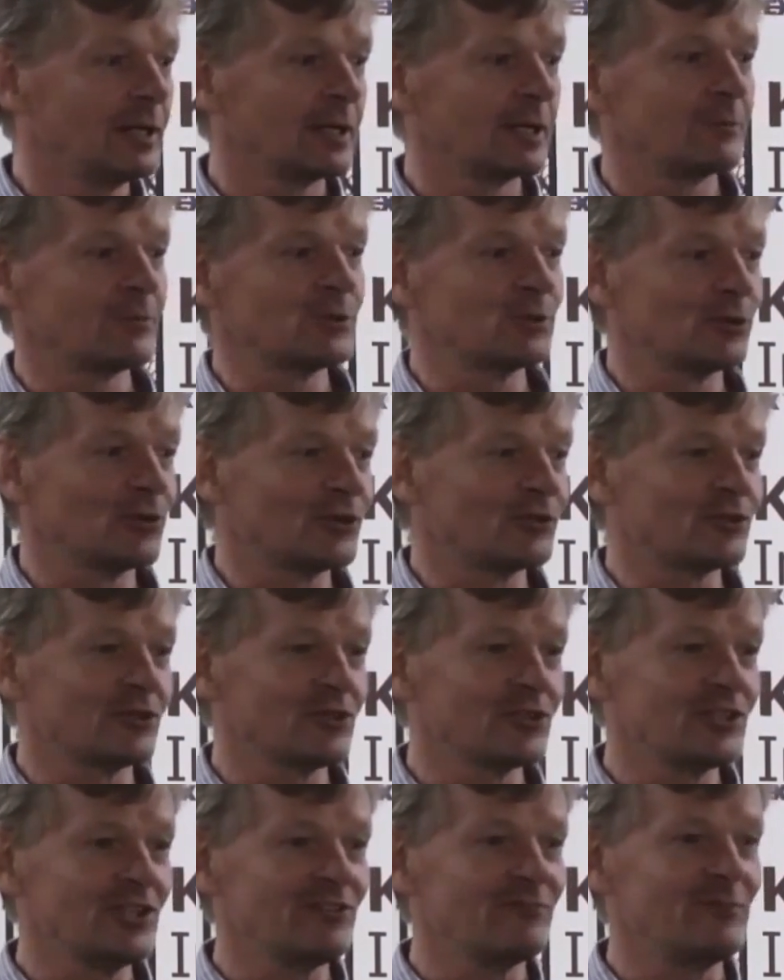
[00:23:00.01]
and I'm sure the
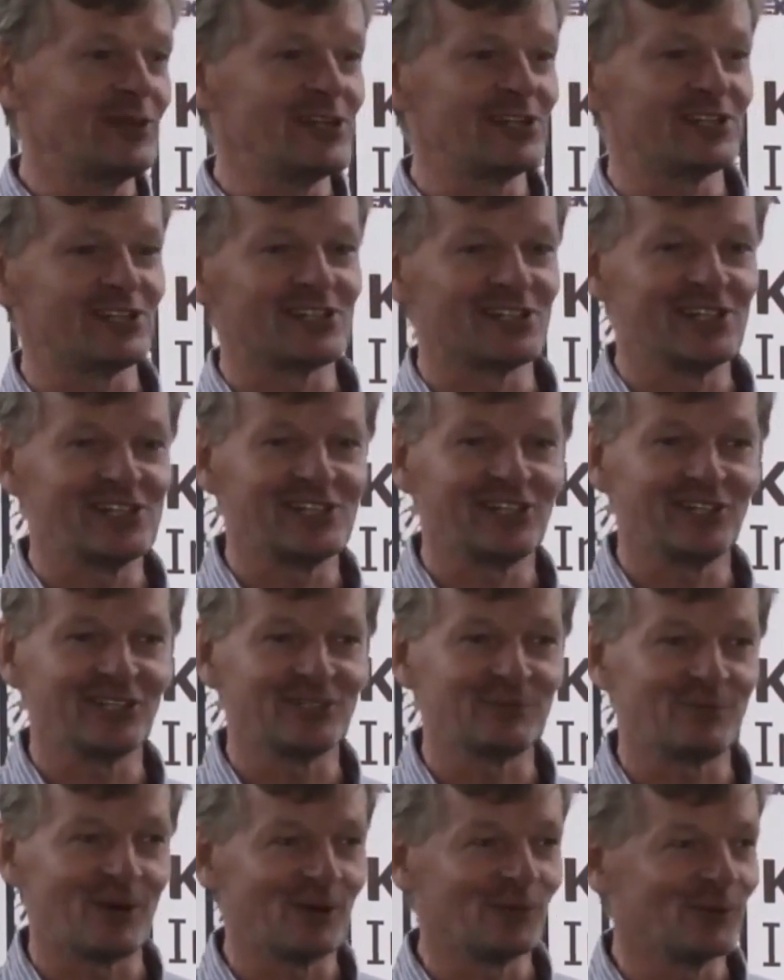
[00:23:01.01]
Chief Minister's
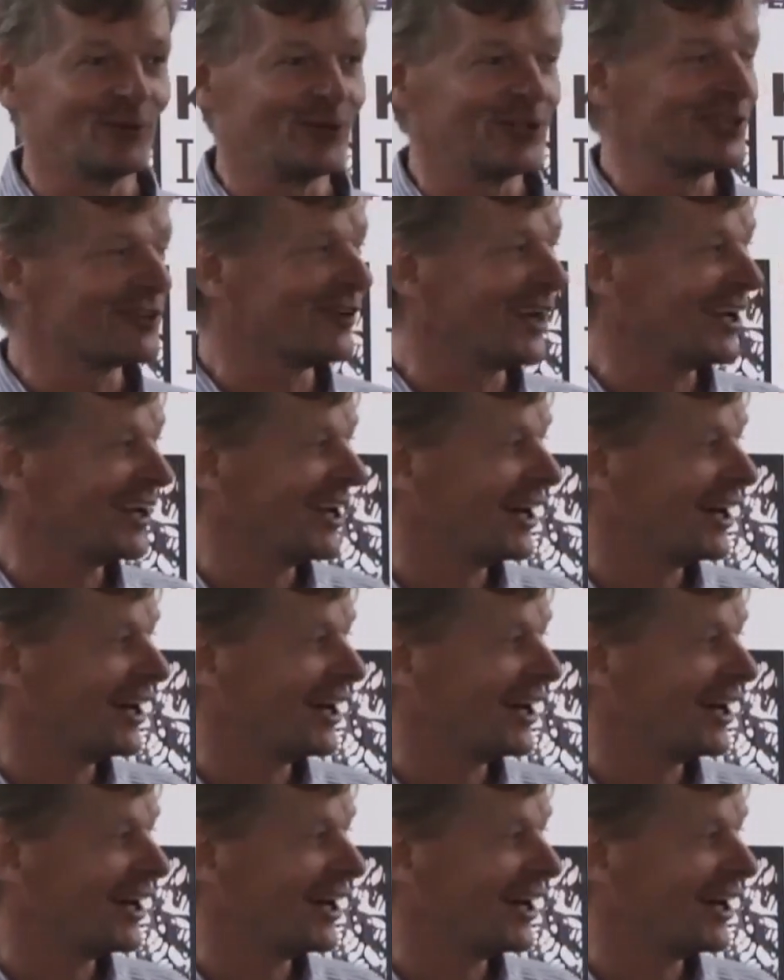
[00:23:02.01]
listening to my words